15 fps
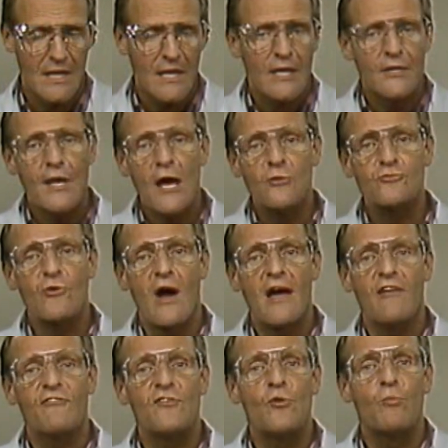Now try a
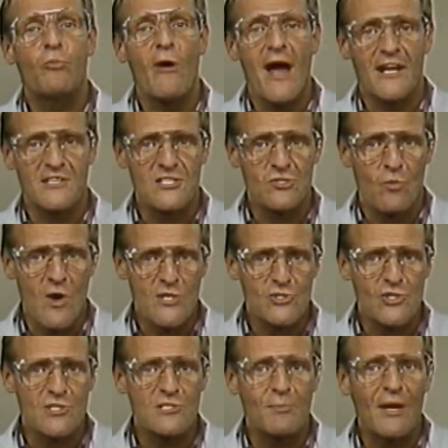few practice
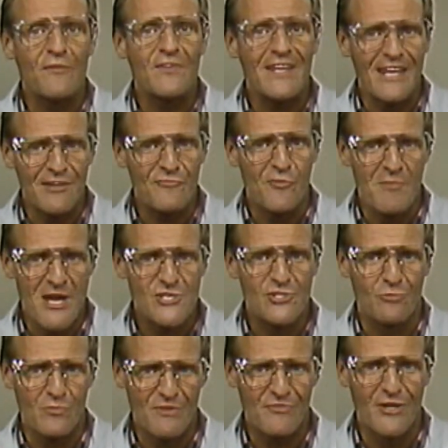questions about the
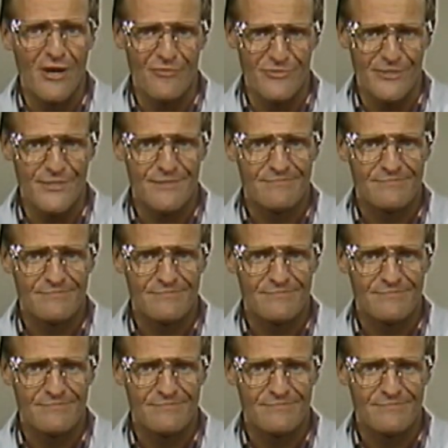information we've covered.